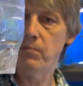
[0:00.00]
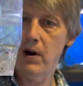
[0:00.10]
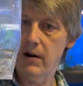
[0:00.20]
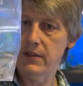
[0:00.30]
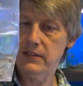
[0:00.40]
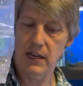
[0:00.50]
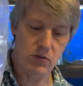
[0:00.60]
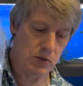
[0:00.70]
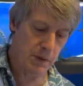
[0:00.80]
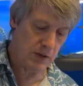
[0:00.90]
Part of the
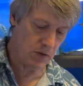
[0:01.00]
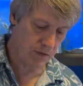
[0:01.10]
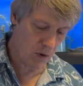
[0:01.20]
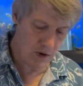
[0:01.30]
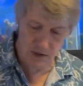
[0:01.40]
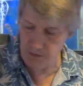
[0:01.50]
Tetra Special, of course.